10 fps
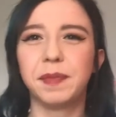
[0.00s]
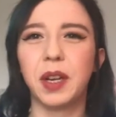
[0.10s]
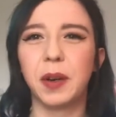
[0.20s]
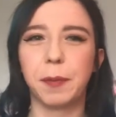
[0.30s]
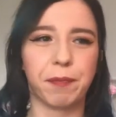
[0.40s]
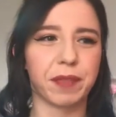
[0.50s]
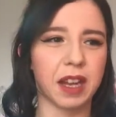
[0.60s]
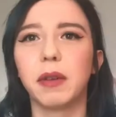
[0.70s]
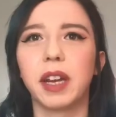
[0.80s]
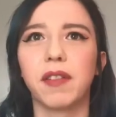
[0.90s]
No.
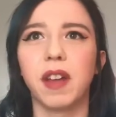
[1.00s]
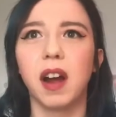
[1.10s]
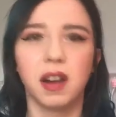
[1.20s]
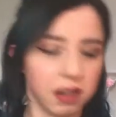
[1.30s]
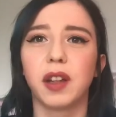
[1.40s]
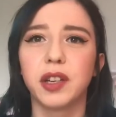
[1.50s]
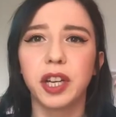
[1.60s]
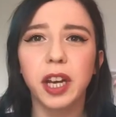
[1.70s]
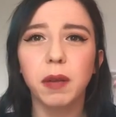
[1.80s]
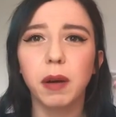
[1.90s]
I'm going to give that a
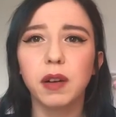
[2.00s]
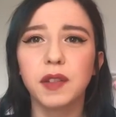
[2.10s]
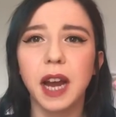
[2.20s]
2 out of